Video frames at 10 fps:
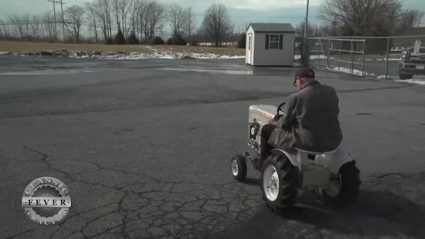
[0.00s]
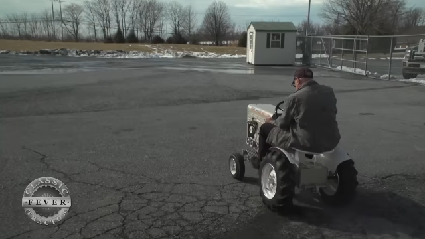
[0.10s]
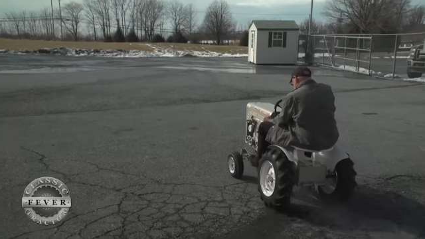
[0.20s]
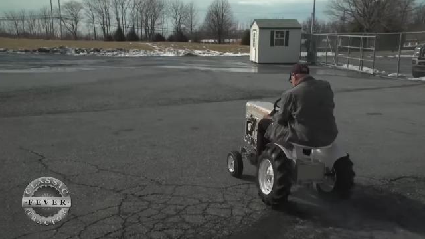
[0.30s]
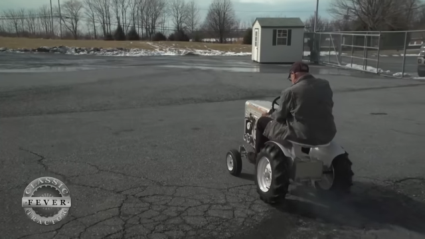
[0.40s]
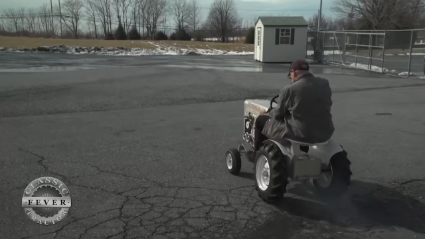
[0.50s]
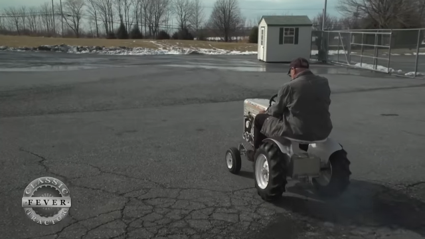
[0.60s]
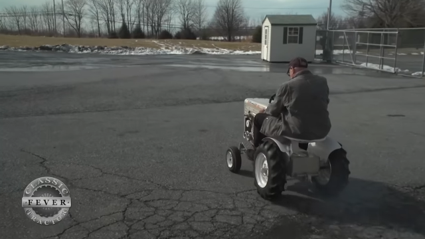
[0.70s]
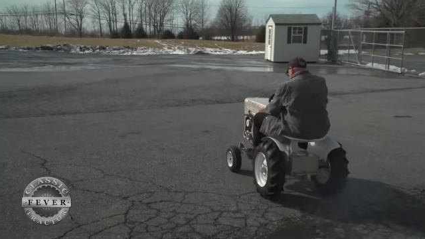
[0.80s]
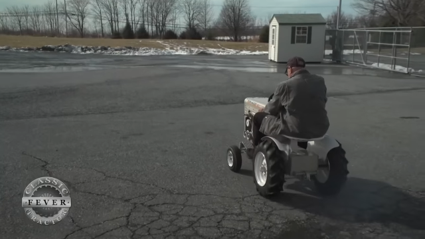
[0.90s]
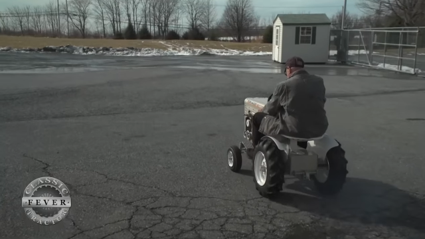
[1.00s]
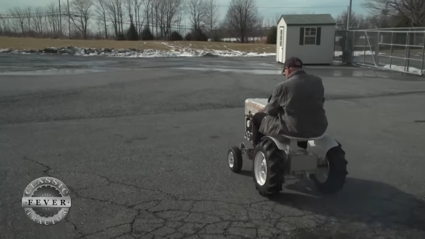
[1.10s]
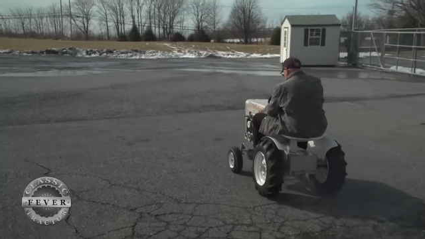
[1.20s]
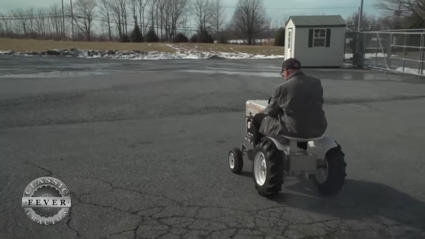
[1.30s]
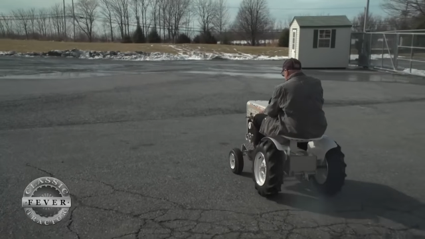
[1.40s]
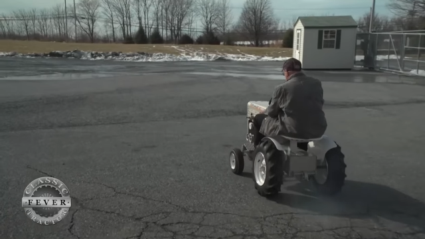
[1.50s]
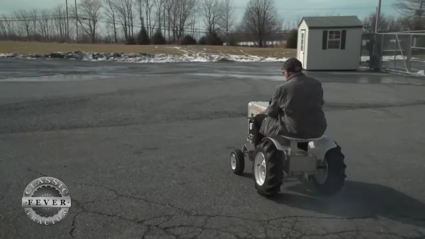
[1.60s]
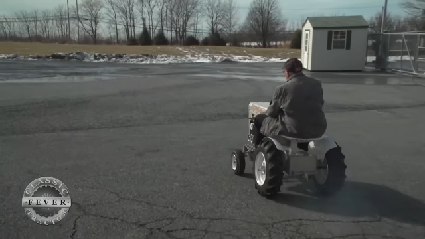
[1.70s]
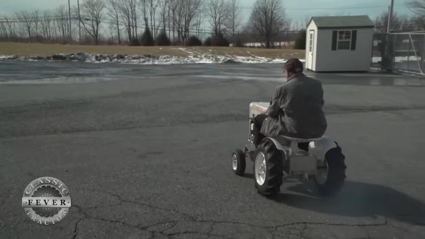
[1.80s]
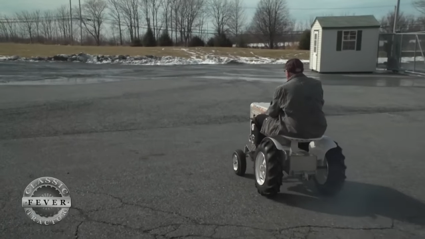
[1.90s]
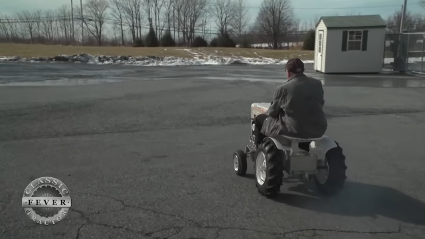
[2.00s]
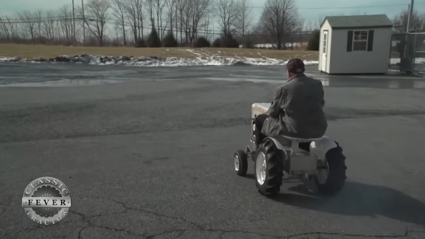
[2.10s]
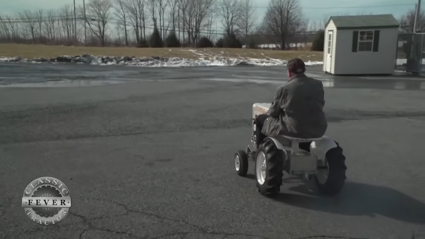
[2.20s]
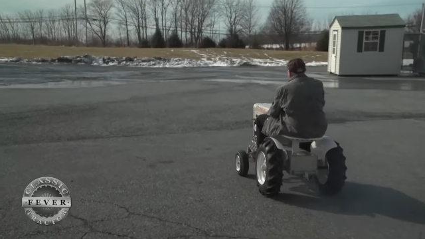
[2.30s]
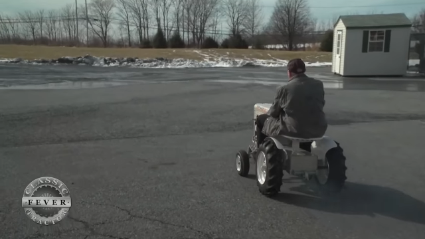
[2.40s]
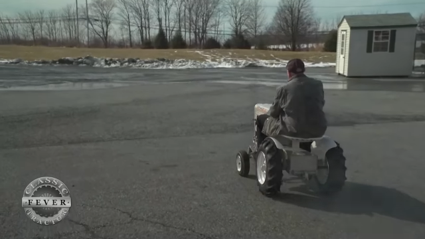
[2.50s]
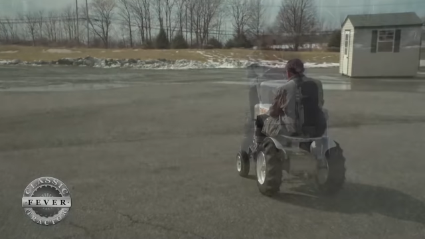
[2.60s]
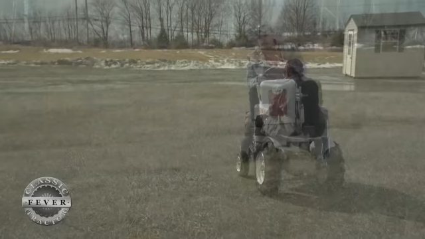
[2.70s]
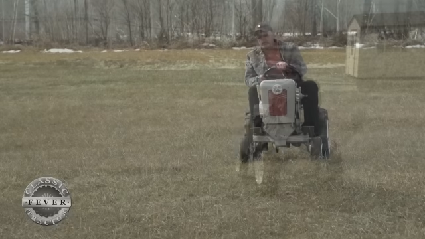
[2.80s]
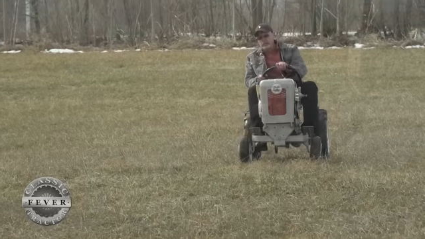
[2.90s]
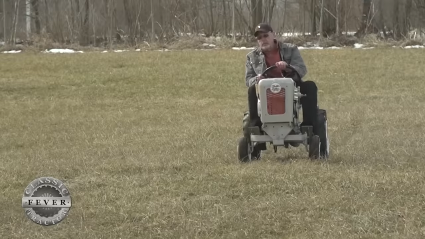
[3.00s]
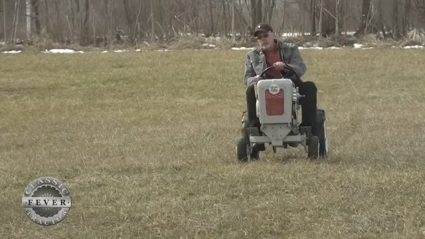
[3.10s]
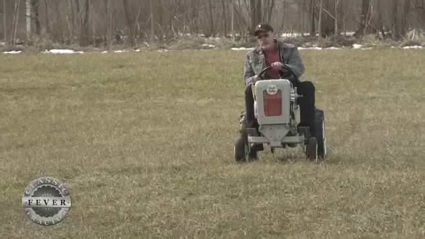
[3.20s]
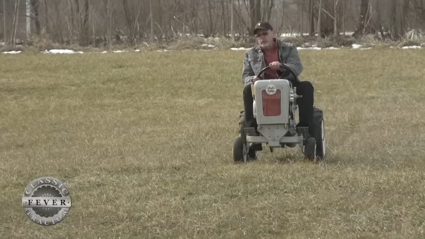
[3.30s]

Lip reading: (no speaker visible)